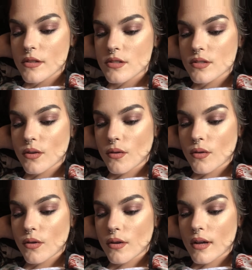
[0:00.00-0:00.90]
So,
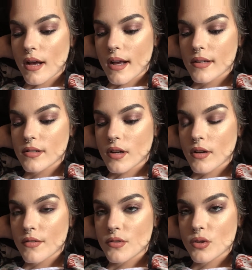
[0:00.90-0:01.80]
I don't
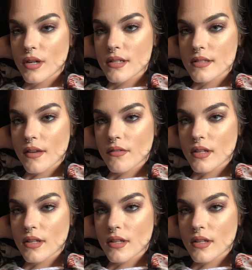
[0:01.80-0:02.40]
know if you guys have